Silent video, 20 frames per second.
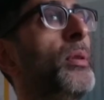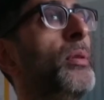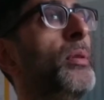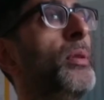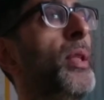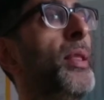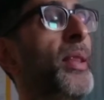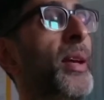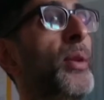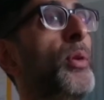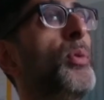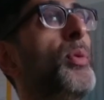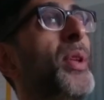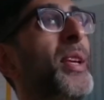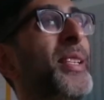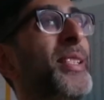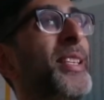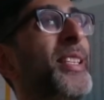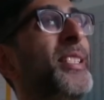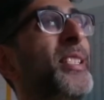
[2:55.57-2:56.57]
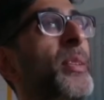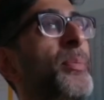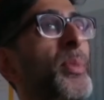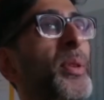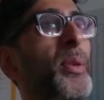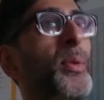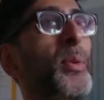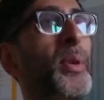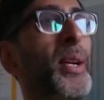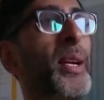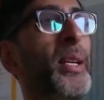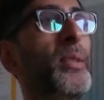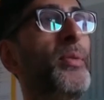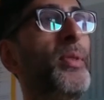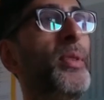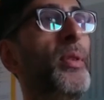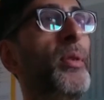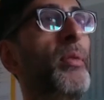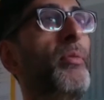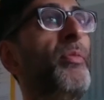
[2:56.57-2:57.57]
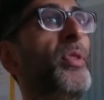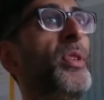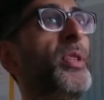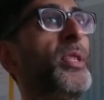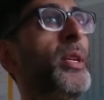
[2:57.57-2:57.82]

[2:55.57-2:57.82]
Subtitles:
I know they existed, but they were kind of in their infancy.